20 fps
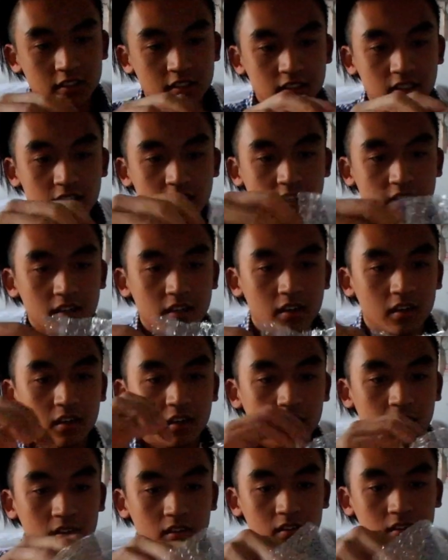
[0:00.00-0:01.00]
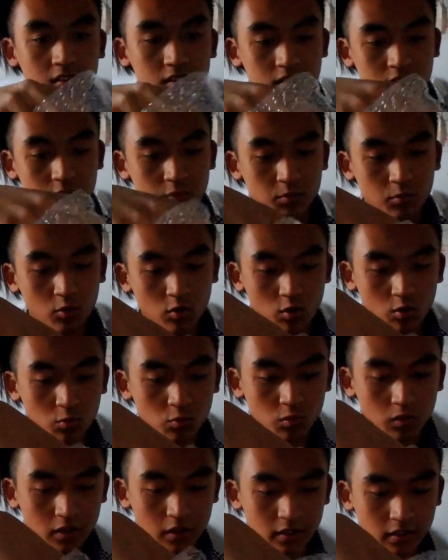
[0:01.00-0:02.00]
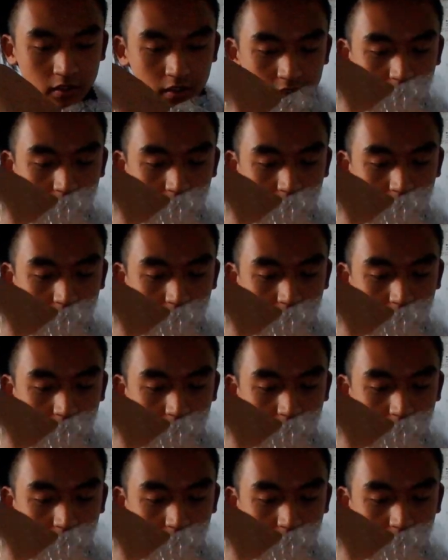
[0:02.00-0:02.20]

is the uh, Umoro One